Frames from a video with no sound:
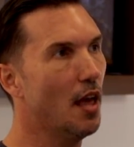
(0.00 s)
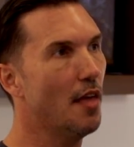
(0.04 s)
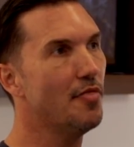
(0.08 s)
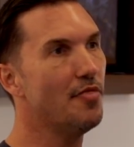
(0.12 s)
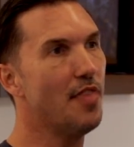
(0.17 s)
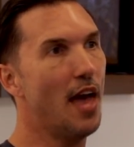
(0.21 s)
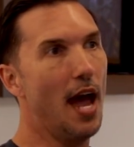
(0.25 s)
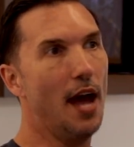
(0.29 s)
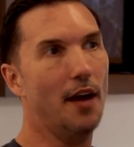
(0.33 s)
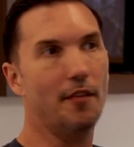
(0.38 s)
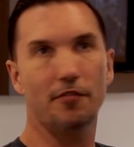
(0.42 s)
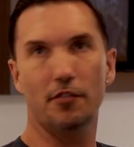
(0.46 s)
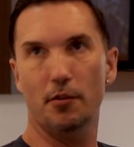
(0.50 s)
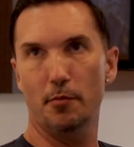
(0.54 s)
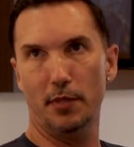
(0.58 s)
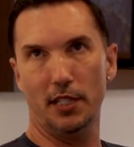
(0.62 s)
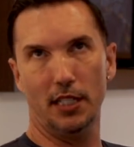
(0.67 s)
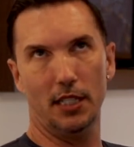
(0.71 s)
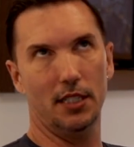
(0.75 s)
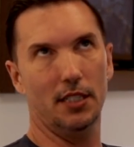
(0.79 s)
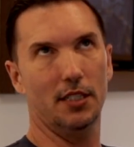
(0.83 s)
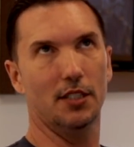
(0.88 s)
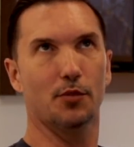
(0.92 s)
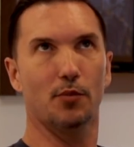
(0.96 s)
that for
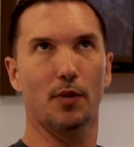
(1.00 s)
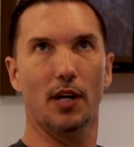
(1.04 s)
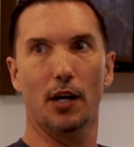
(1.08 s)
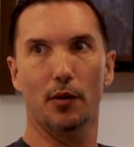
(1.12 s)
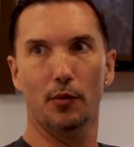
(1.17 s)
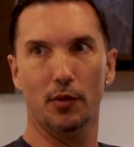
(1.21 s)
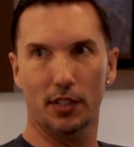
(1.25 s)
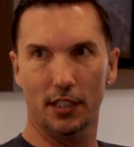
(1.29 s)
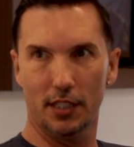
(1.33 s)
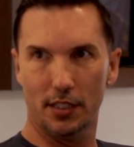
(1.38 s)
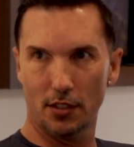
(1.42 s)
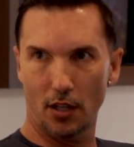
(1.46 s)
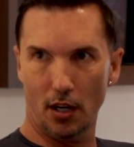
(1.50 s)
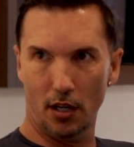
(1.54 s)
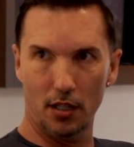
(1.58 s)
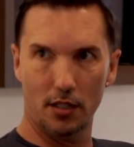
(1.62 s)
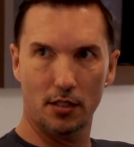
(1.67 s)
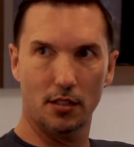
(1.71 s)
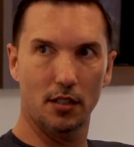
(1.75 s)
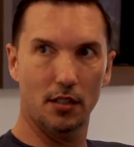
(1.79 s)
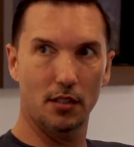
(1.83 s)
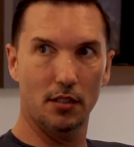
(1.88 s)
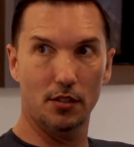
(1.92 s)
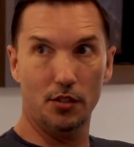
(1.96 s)
me is when I really
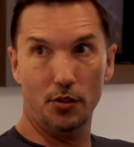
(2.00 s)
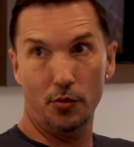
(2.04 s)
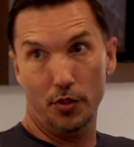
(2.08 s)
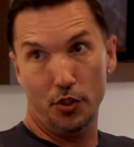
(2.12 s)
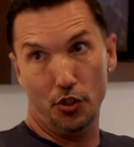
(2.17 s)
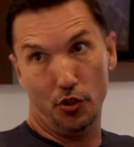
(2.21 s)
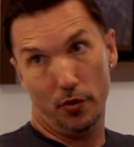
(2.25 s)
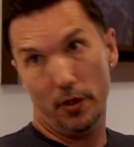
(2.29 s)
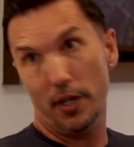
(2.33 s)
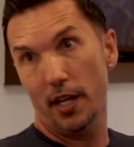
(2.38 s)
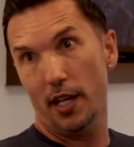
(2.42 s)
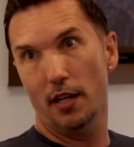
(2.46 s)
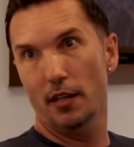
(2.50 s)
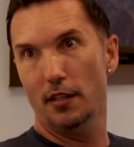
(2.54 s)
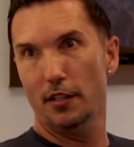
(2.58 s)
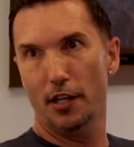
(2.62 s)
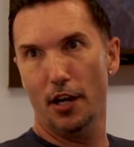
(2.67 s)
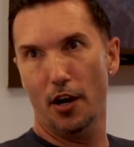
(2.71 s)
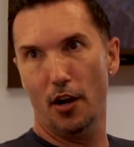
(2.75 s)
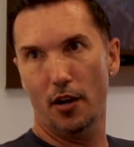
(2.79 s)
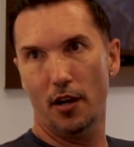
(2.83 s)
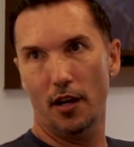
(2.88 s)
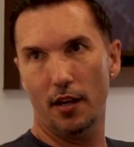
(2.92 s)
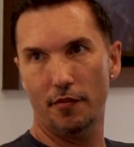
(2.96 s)
started to enjoy it.
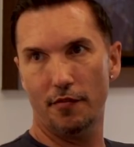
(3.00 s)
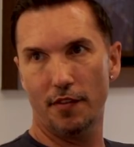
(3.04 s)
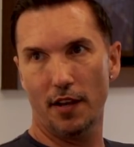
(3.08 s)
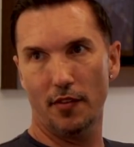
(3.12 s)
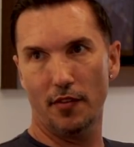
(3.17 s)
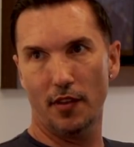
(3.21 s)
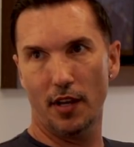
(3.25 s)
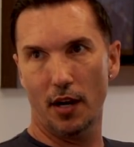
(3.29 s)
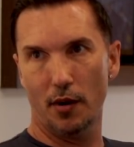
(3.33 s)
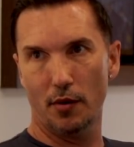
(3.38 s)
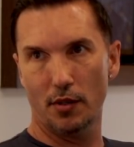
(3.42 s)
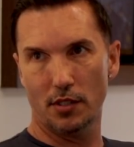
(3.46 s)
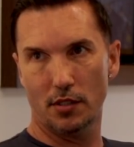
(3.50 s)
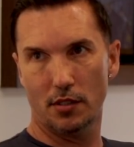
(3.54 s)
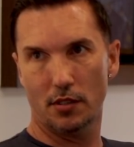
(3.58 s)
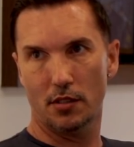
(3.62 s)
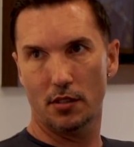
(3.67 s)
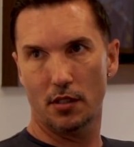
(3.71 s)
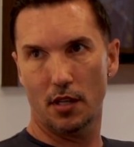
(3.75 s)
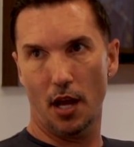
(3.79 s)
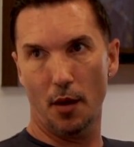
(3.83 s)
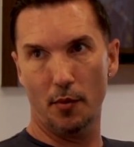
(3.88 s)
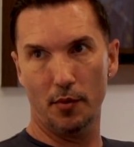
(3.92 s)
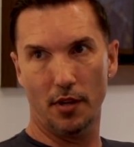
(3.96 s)
I found that I
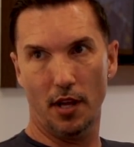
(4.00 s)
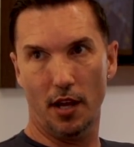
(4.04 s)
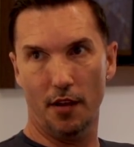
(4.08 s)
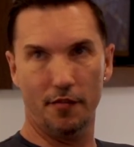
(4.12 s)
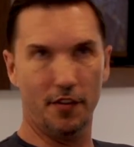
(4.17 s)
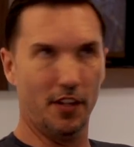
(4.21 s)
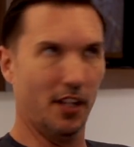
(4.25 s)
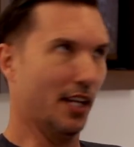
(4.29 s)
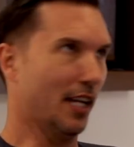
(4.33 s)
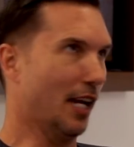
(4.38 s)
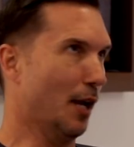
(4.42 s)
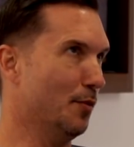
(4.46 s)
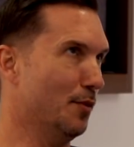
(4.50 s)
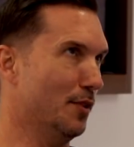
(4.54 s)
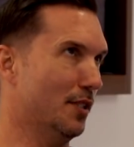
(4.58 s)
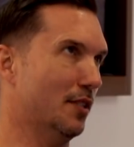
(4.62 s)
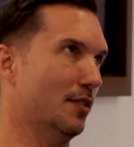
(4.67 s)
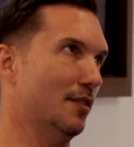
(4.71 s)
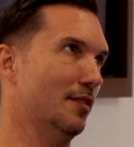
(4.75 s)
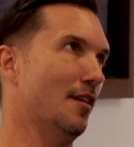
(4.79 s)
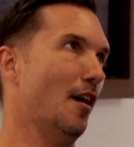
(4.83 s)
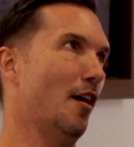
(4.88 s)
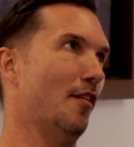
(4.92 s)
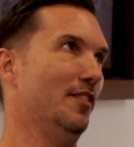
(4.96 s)
felt like I
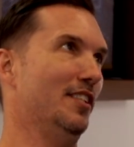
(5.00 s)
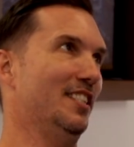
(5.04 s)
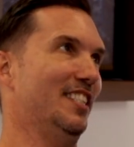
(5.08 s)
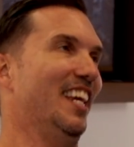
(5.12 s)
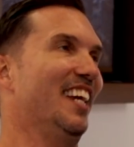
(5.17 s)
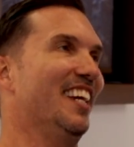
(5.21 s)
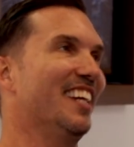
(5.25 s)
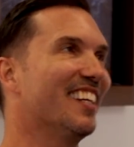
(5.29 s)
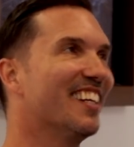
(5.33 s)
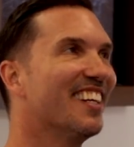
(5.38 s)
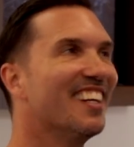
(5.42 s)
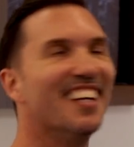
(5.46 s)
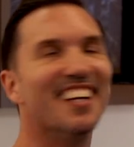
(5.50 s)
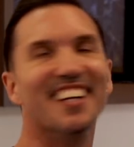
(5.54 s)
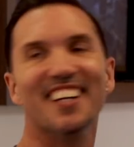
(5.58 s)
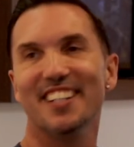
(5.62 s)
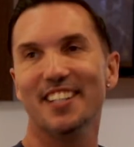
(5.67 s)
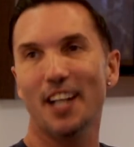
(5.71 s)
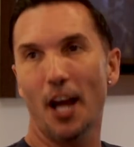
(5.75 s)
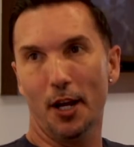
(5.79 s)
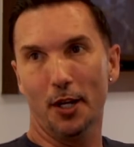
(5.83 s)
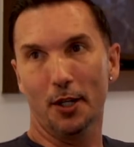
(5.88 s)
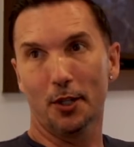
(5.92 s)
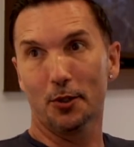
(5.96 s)
was obviously
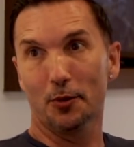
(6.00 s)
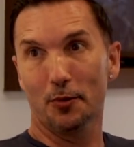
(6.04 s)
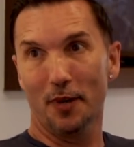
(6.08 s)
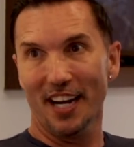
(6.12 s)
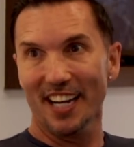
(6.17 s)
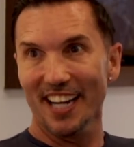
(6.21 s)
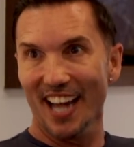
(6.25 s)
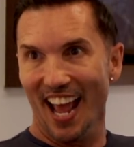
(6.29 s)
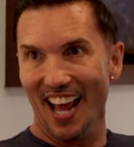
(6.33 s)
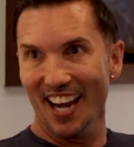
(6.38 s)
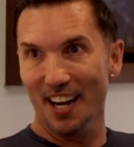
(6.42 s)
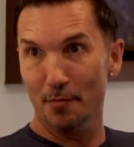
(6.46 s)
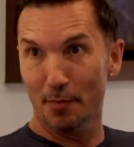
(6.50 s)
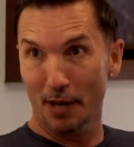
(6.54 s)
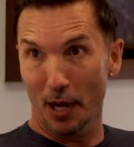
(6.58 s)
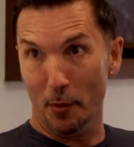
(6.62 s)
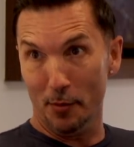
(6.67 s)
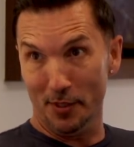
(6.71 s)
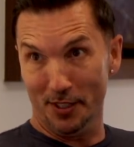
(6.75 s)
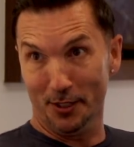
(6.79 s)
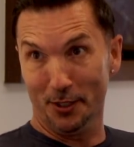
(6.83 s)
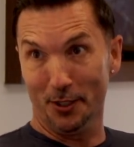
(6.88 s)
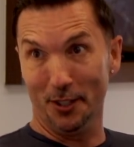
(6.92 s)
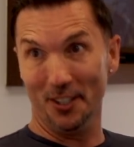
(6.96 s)
not great at it, but I
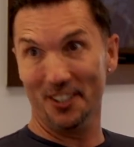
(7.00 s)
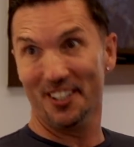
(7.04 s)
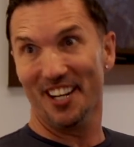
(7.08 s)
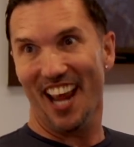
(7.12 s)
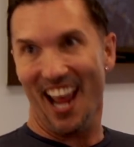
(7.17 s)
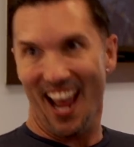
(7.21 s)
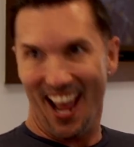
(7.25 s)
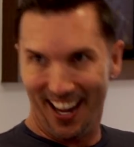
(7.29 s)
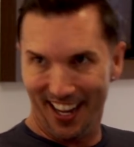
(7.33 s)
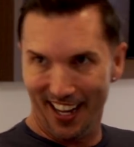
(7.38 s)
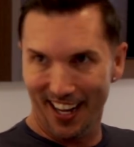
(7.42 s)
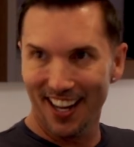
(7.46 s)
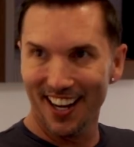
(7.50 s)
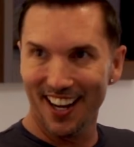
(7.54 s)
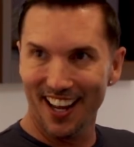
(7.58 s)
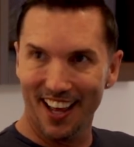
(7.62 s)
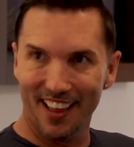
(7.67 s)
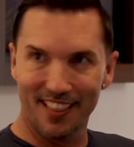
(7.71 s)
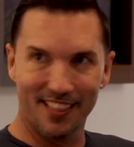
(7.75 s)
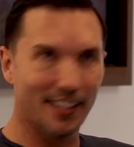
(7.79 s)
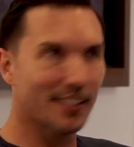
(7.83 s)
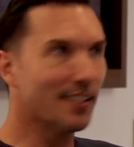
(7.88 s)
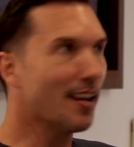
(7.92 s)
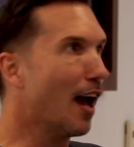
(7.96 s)
was good at it
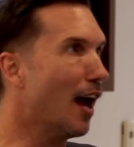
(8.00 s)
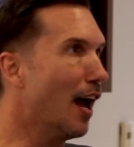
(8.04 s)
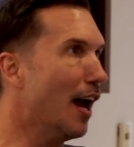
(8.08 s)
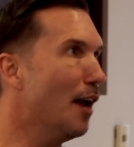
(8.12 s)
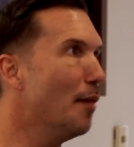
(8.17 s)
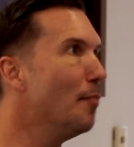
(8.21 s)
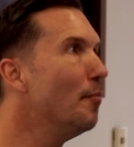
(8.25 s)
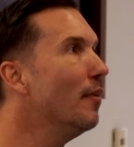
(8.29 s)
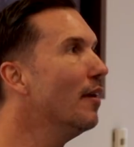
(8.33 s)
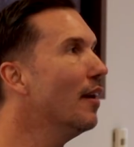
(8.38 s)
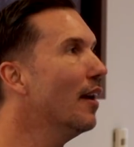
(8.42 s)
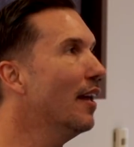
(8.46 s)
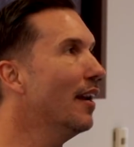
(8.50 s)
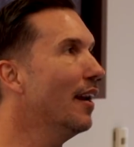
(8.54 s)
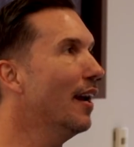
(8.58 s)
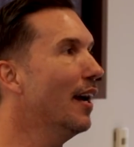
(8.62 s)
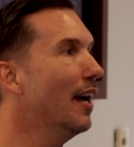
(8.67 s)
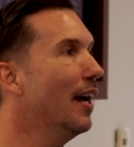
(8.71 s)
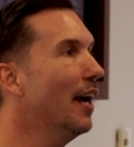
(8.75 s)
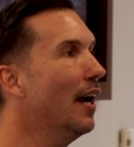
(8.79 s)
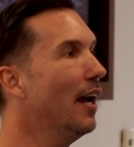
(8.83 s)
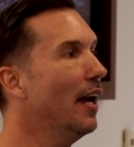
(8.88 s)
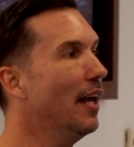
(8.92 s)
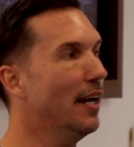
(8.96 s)
at the time, and
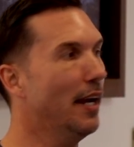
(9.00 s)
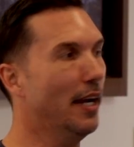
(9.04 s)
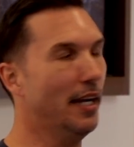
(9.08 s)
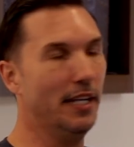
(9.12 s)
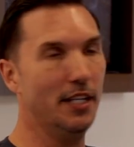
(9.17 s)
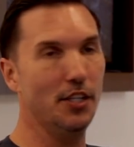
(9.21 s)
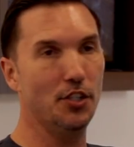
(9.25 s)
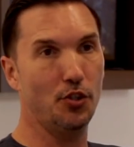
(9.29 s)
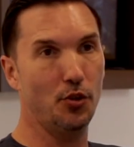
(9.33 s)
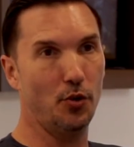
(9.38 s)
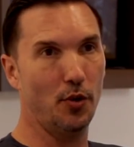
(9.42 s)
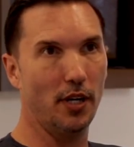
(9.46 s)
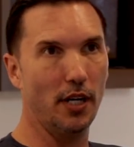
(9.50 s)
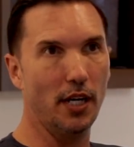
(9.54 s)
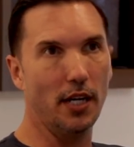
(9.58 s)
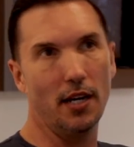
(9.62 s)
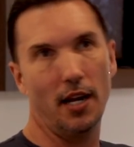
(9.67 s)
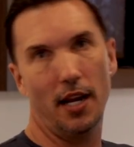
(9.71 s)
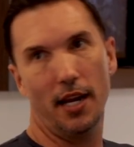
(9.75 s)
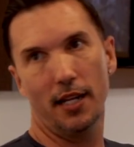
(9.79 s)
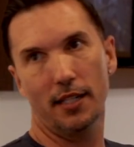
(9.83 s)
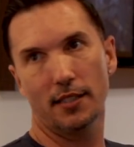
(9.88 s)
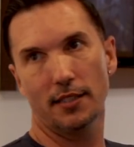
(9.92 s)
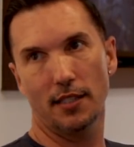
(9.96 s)
I enjoyed it
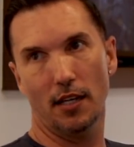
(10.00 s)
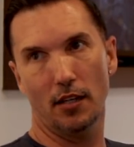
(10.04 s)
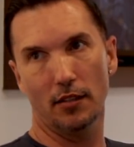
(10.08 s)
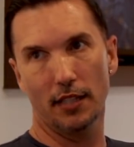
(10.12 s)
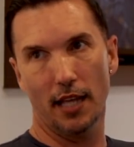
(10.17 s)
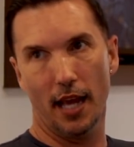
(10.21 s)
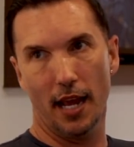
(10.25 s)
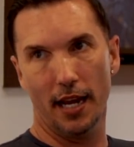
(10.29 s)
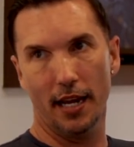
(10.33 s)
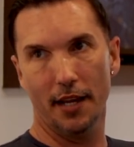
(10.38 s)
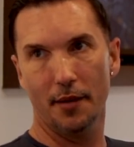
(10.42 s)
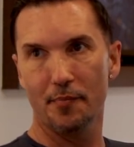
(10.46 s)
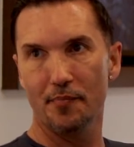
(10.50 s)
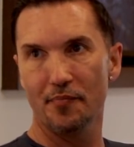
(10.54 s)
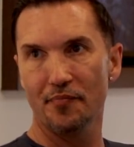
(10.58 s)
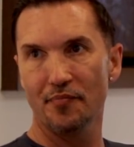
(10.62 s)
and I excelled at it.